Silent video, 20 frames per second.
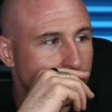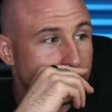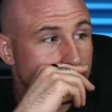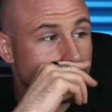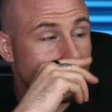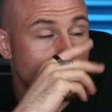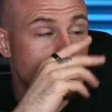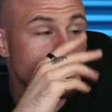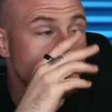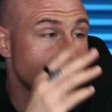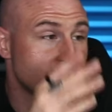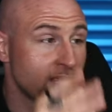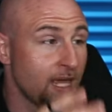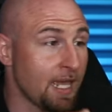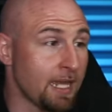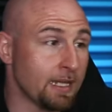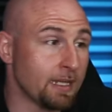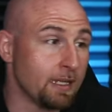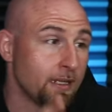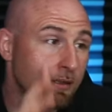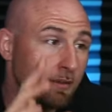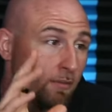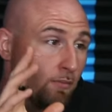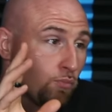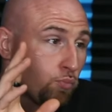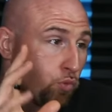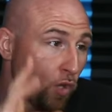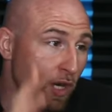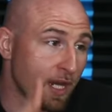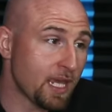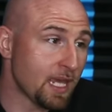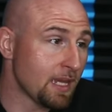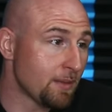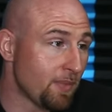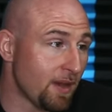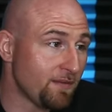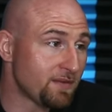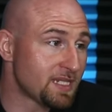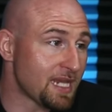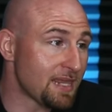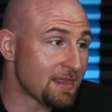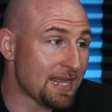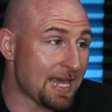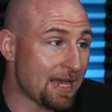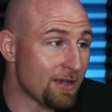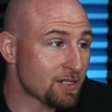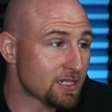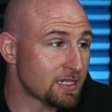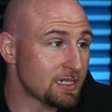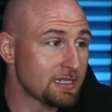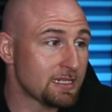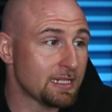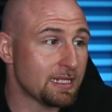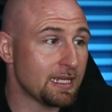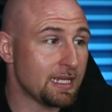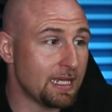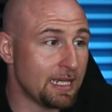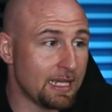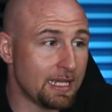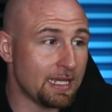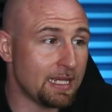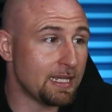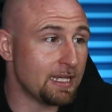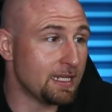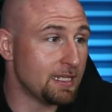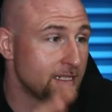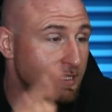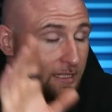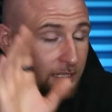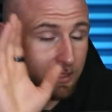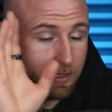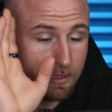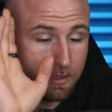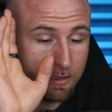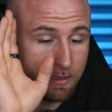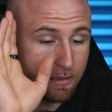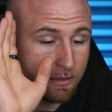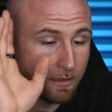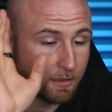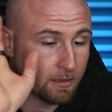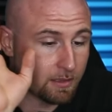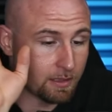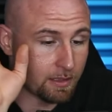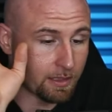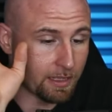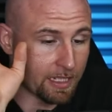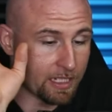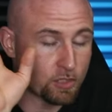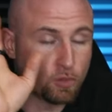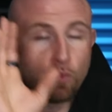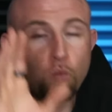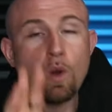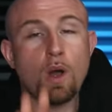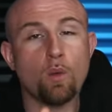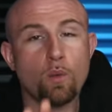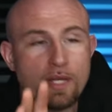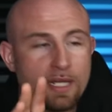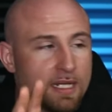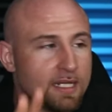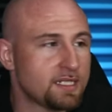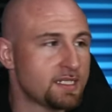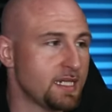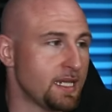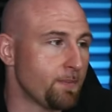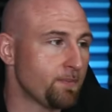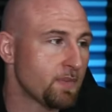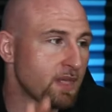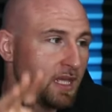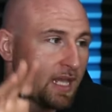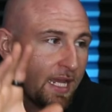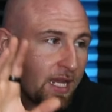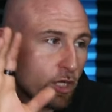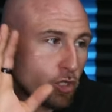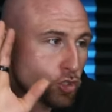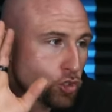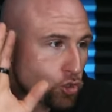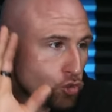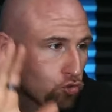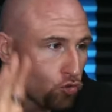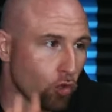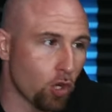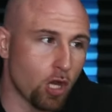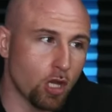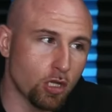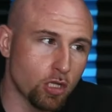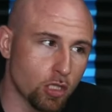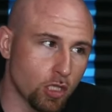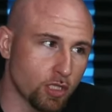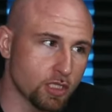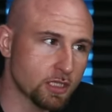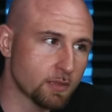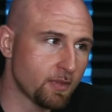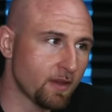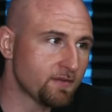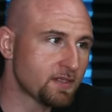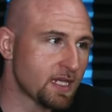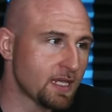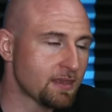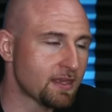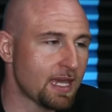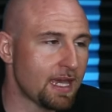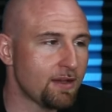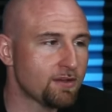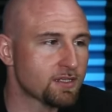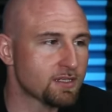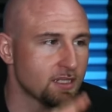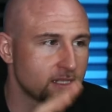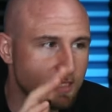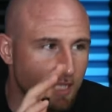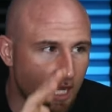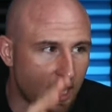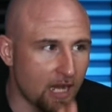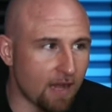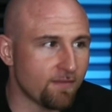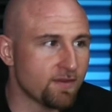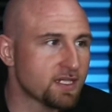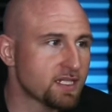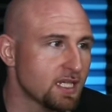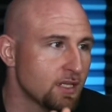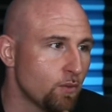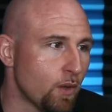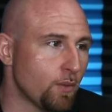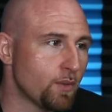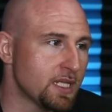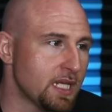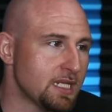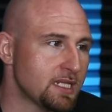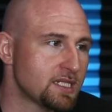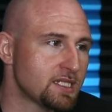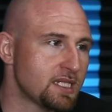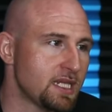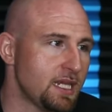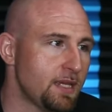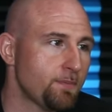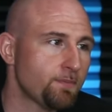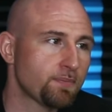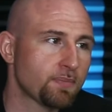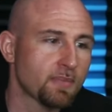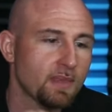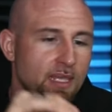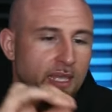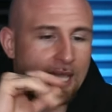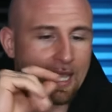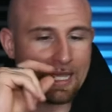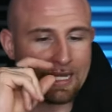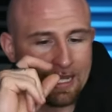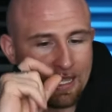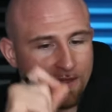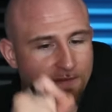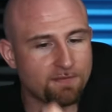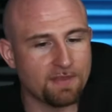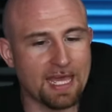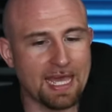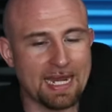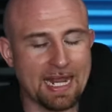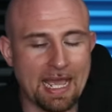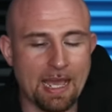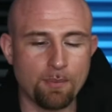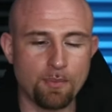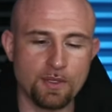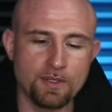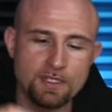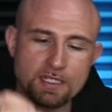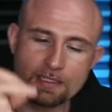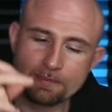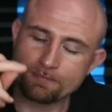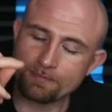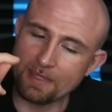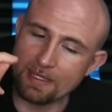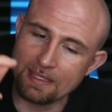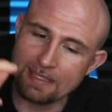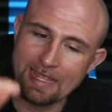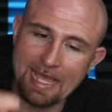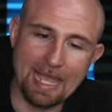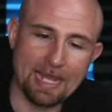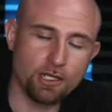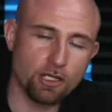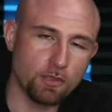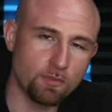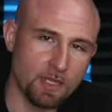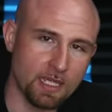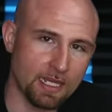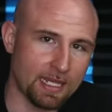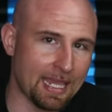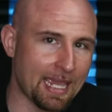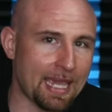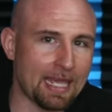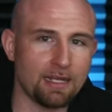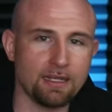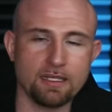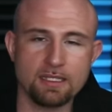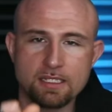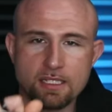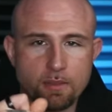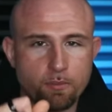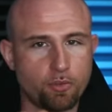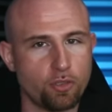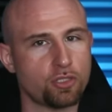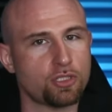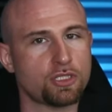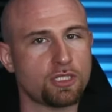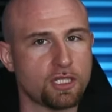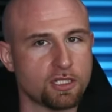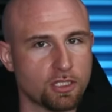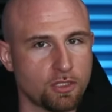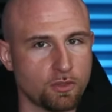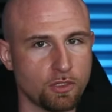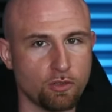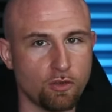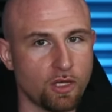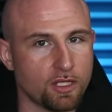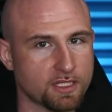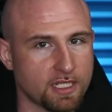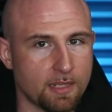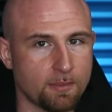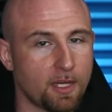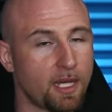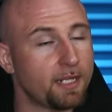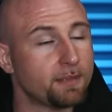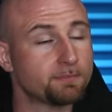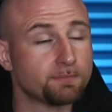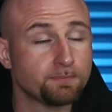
here's the thing. Breaking above 10,000 is what we need to see. Like a strong close above 10,000 is obviously what we need to see And if that happens, that could be a catalyst that pushes us to a new all-time high.